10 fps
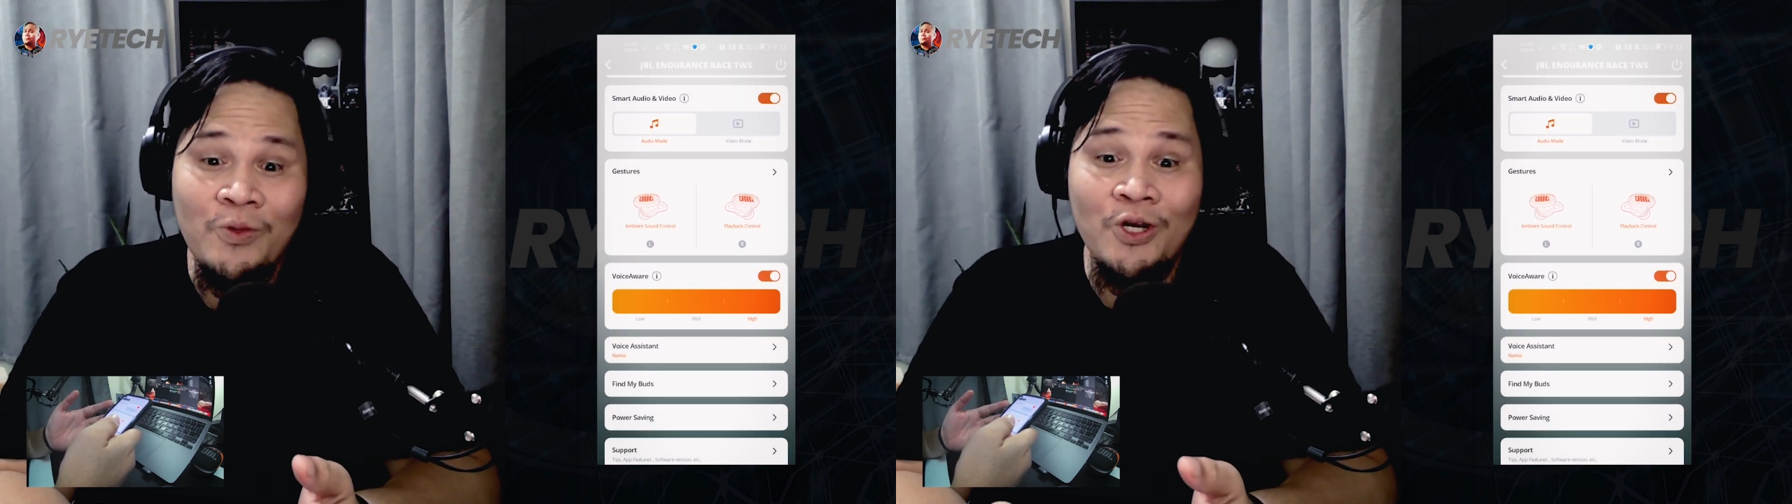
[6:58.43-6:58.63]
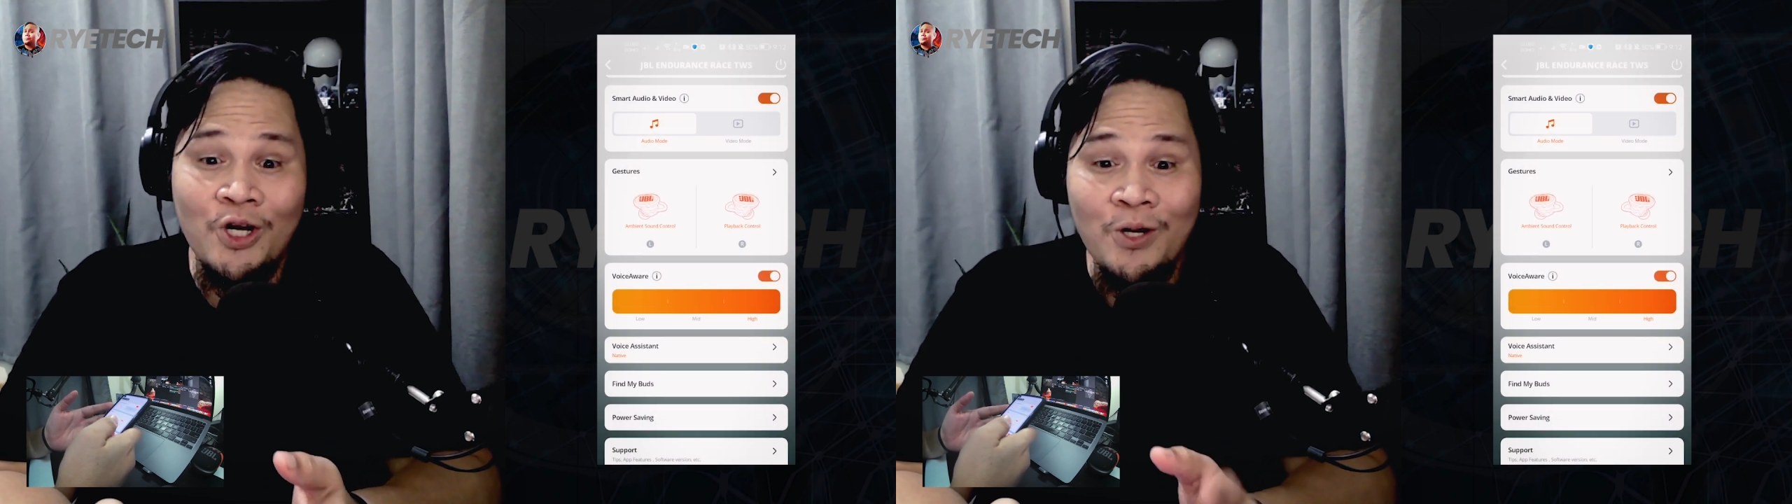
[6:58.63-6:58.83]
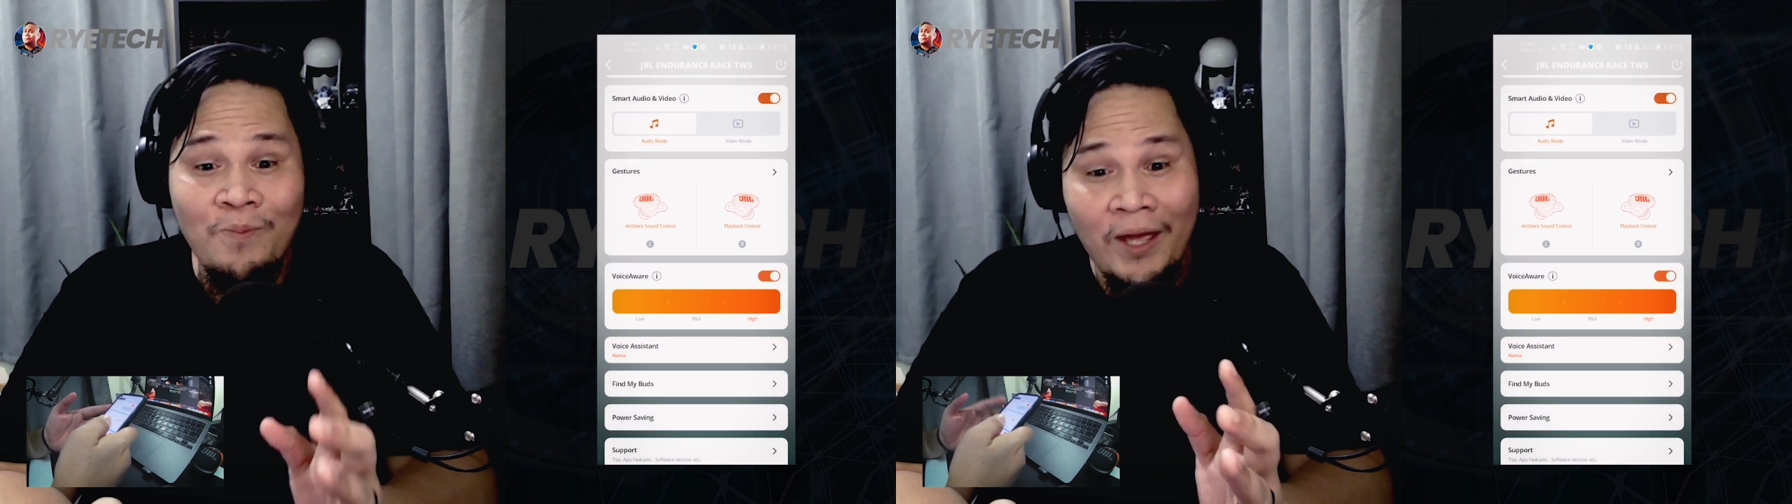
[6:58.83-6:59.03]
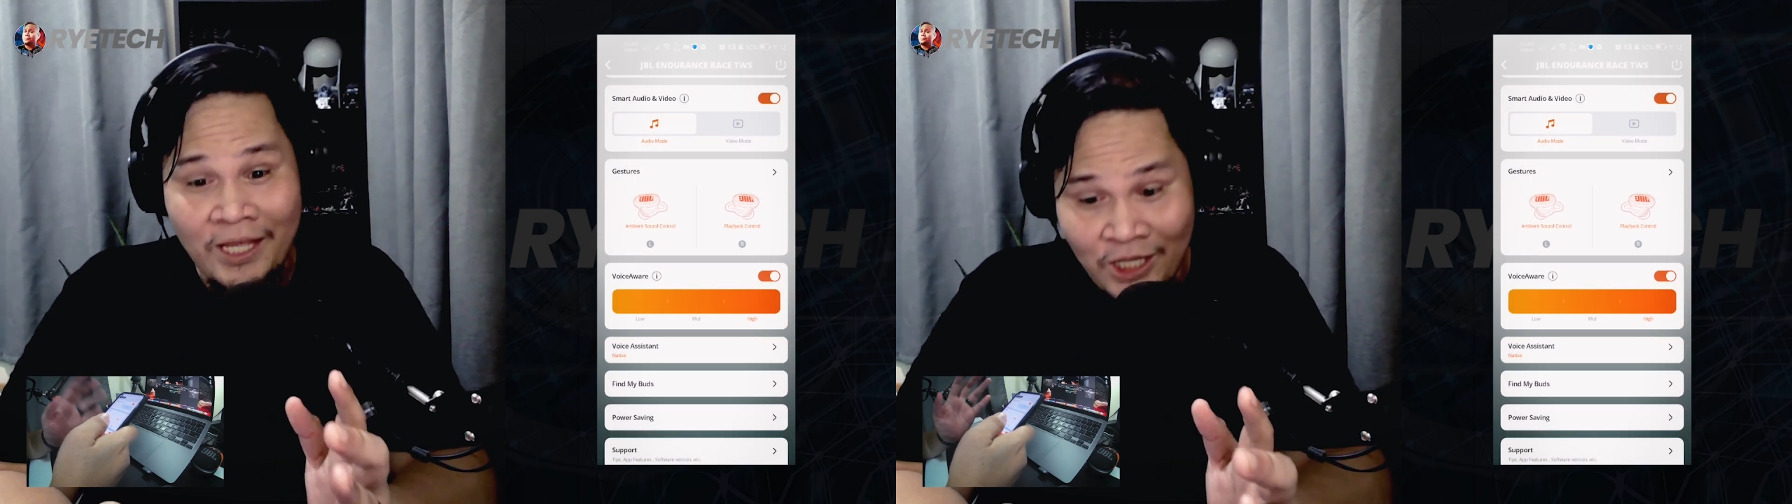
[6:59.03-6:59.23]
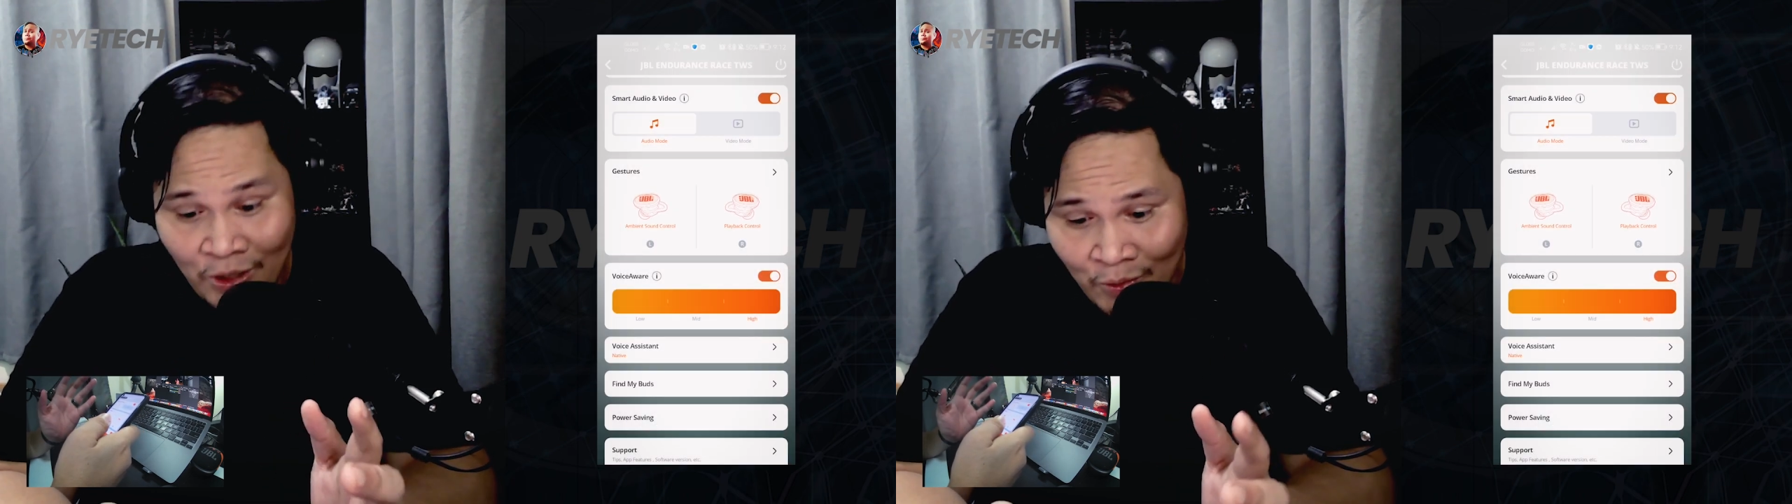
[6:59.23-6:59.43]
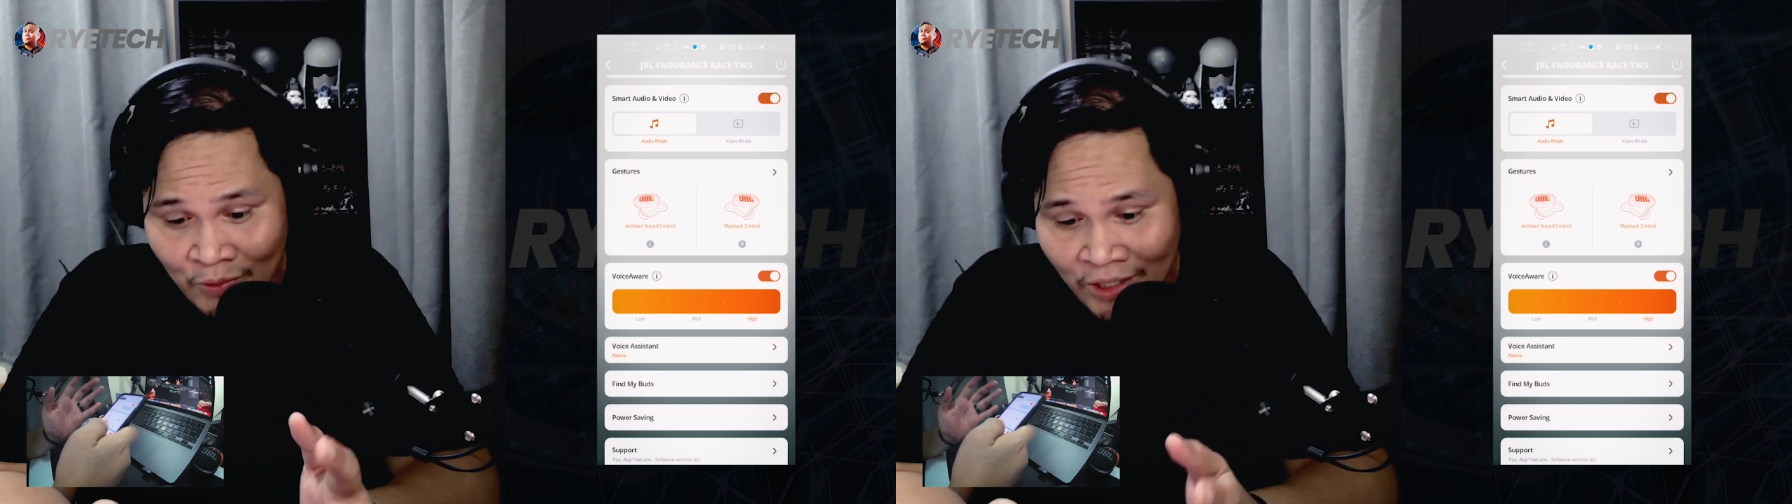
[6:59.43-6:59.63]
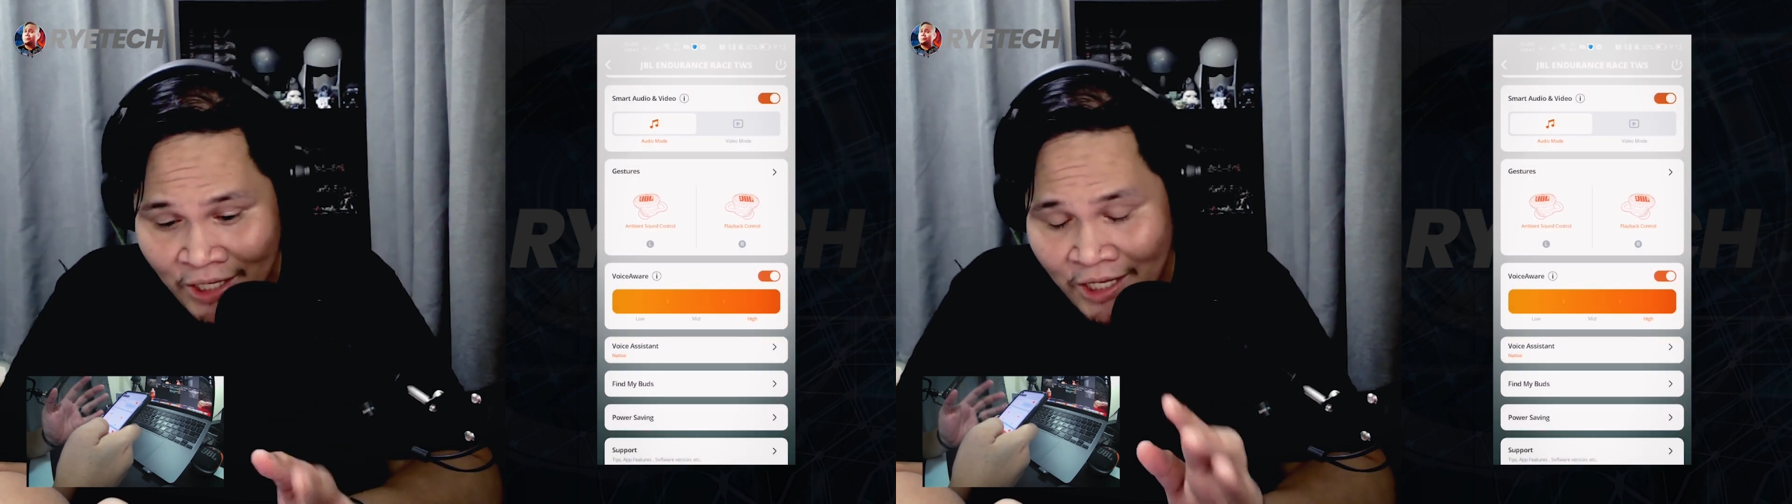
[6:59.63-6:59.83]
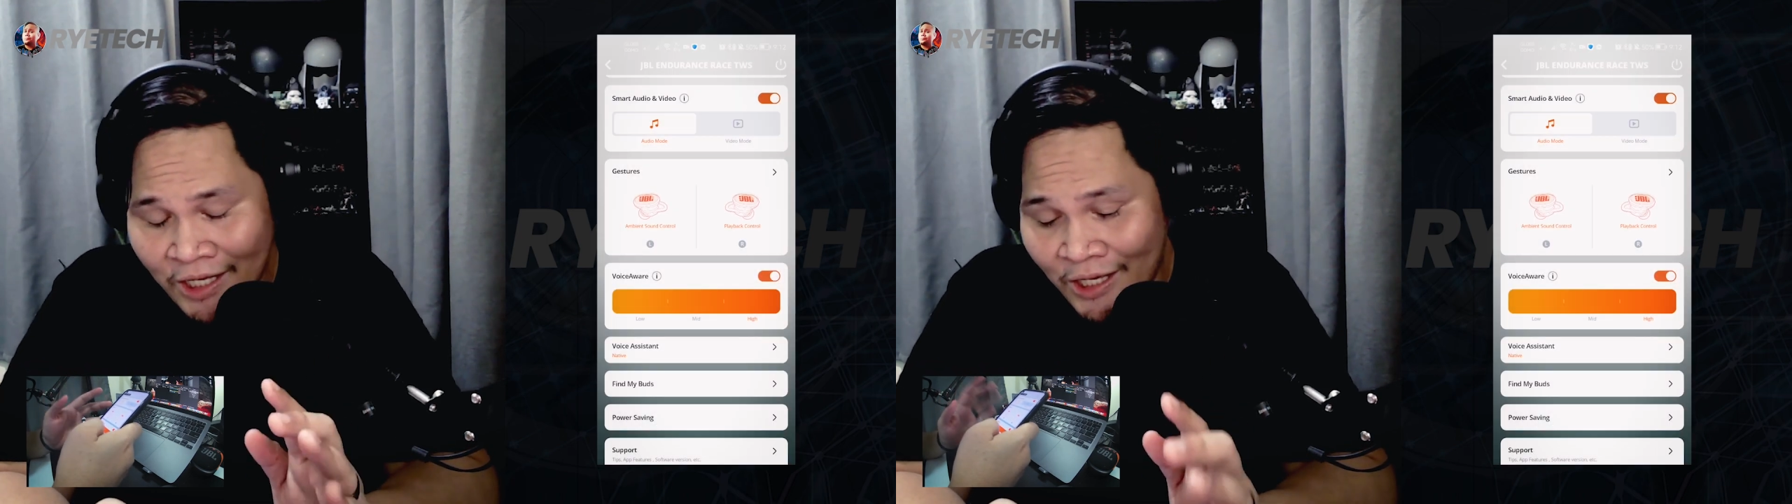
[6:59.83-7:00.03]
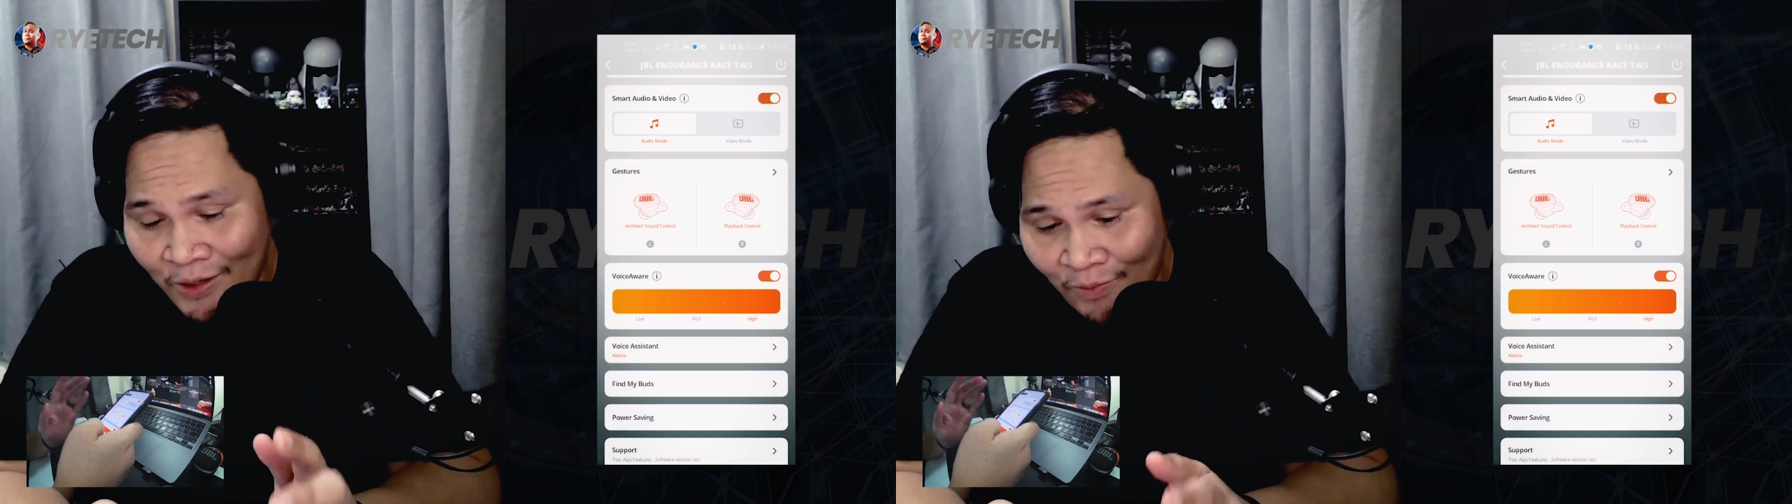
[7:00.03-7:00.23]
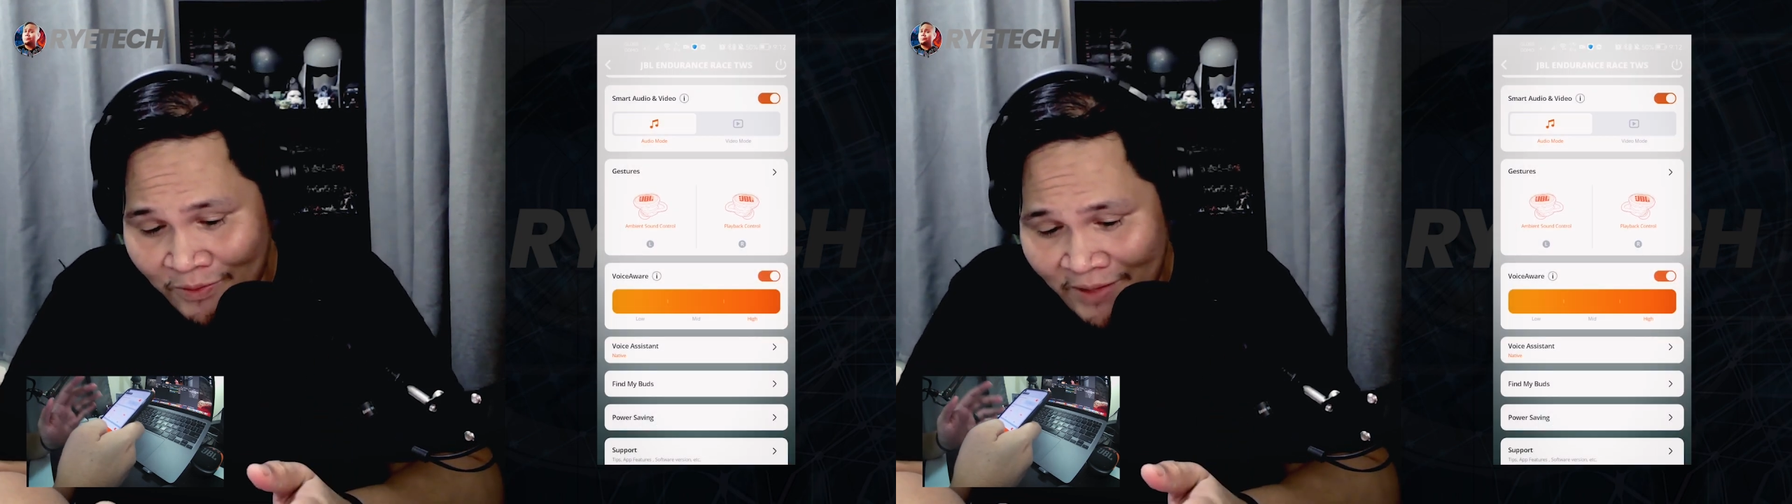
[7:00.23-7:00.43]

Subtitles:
be heard by you while